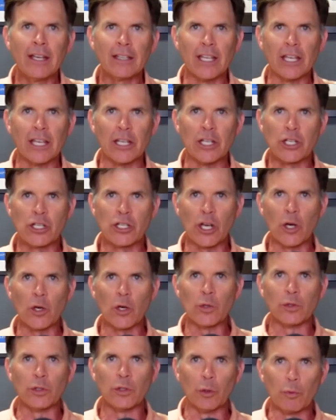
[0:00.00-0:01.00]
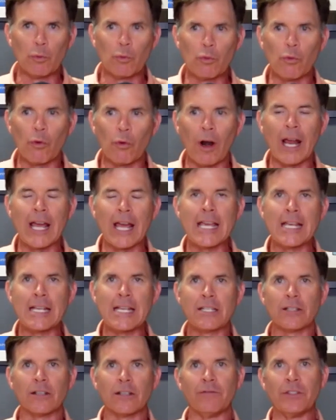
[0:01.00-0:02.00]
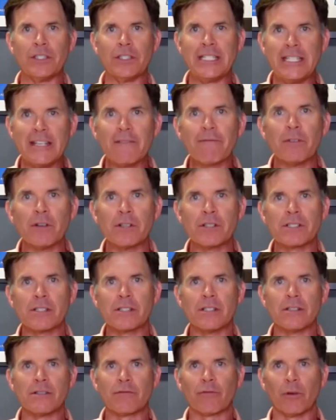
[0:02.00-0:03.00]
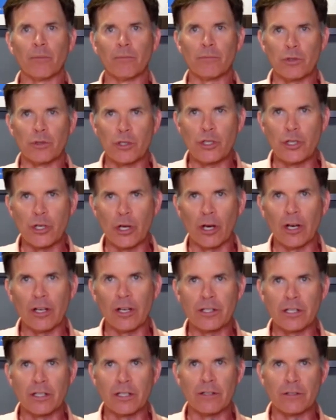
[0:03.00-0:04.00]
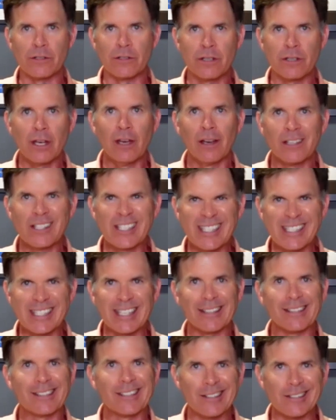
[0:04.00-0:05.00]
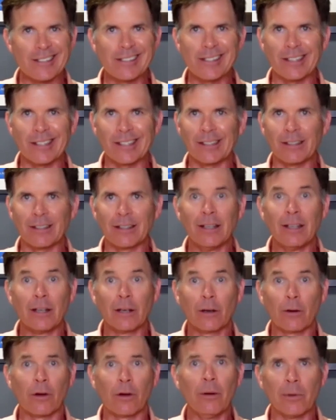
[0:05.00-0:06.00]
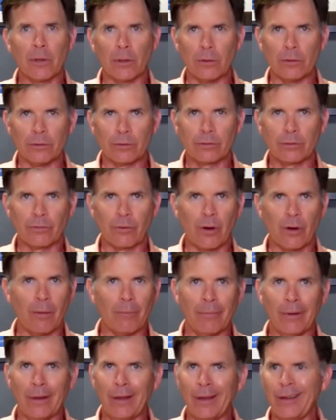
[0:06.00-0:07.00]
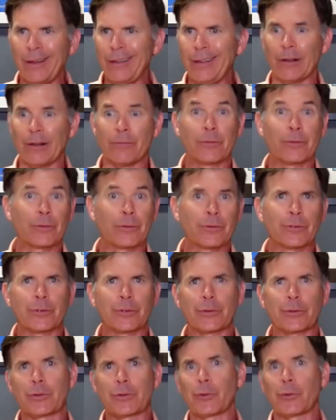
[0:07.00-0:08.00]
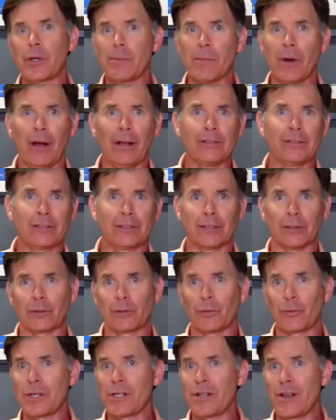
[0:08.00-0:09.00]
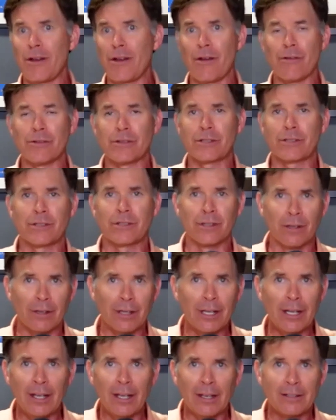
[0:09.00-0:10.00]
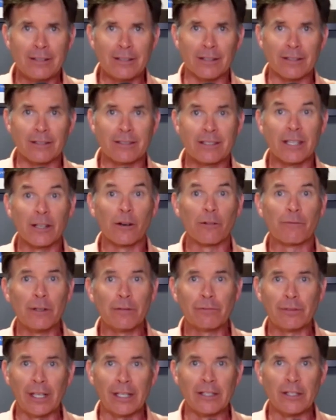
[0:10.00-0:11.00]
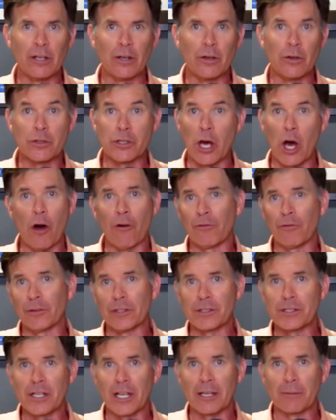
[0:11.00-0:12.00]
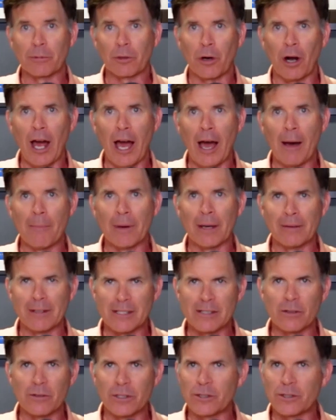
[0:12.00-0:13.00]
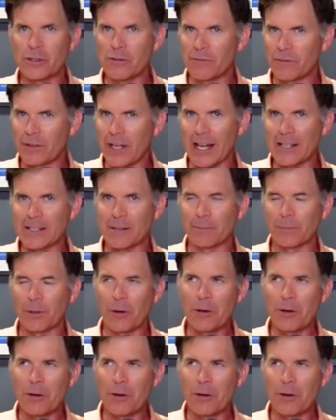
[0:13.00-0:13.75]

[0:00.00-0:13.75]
showed the range of differences from judges sentencing criminals from 3 months to 3 years to 10 or 15 years, all for the same crime. Now, so you've got some,